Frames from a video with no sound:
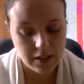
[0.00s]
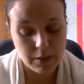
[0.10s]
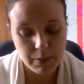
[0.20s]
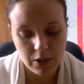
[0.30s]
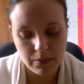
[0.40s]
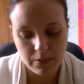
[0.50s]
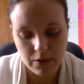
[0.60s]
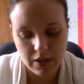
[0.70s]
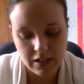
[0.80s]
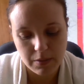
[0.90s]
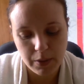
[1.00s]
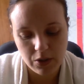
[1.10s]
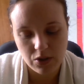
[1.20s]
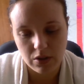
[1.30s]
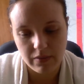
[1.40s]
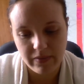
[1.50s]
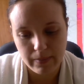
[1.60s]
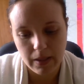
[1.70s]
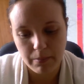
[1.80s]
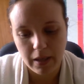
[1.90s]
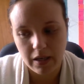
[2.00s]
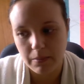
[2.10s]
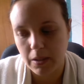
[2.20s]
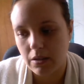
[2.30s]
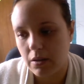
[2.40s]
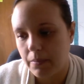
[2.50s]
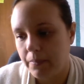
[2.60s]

spiritual embodiment.